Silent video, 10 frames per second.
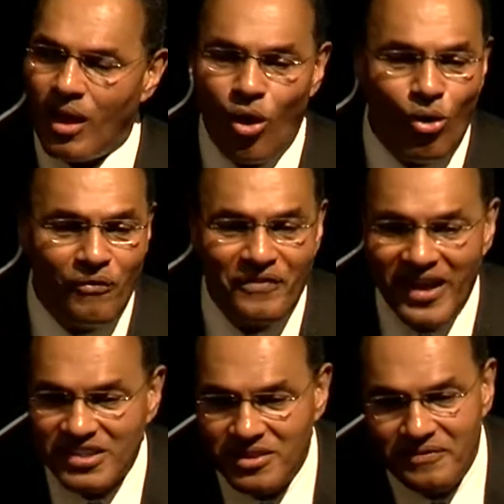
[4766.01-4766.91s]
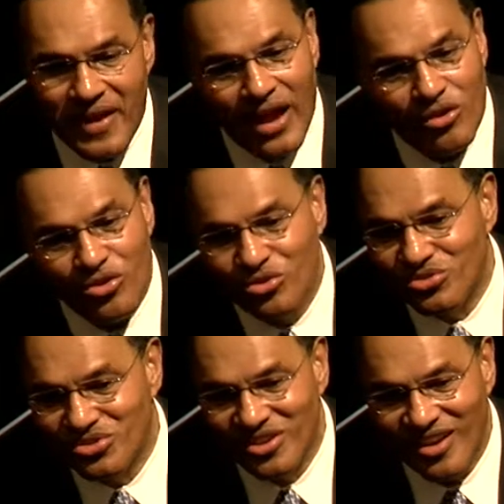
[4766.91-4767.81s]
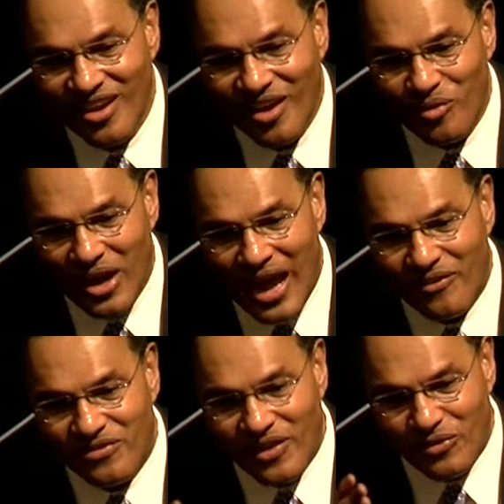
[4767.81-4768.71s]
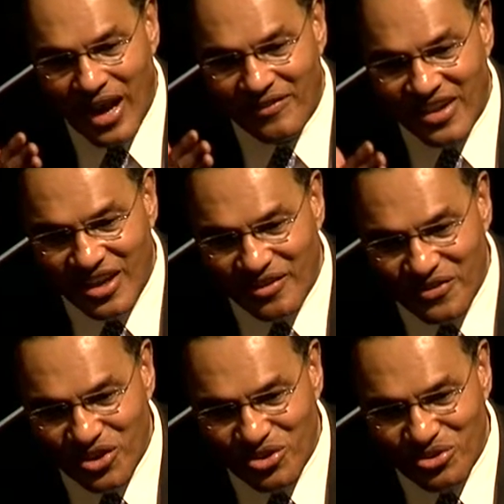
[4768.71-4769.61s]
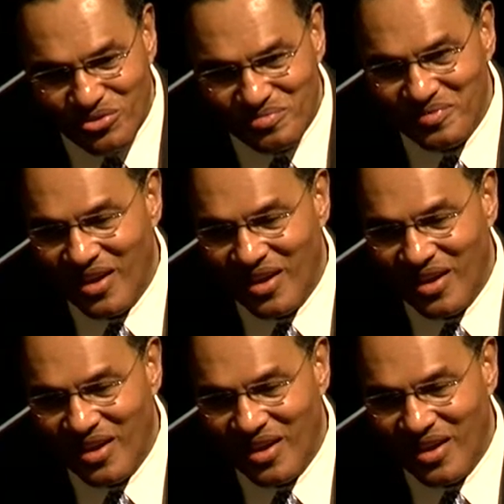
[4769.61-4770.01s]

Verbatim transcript: Old-fashioned values. When I've, when I've interviewed